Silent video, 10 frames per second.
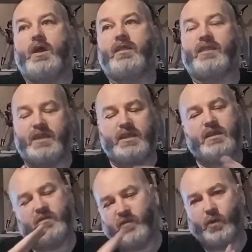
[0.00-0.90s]

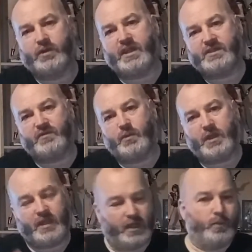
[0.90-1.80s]
3-4 days of the
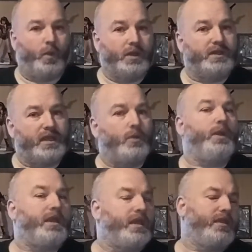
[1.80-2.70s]
week and 1 day a
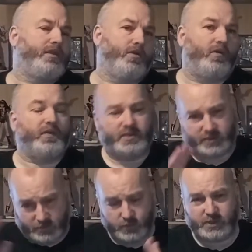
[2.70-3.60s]
week in the
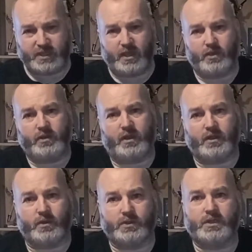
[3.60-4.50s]
office. We'll see how that
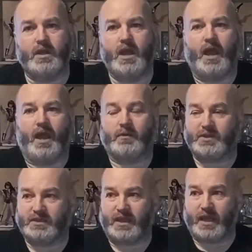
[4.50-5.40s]
goes.
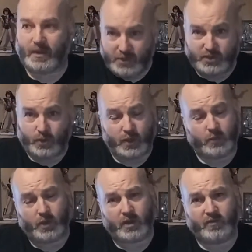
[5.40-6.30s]
Because I am enjoying
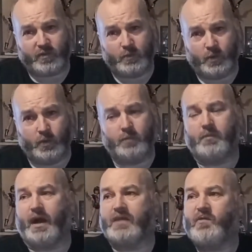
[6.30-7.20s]
working from home.
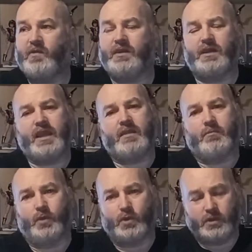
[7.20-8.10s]
I feel I get
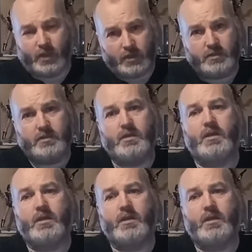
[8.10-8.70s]
more done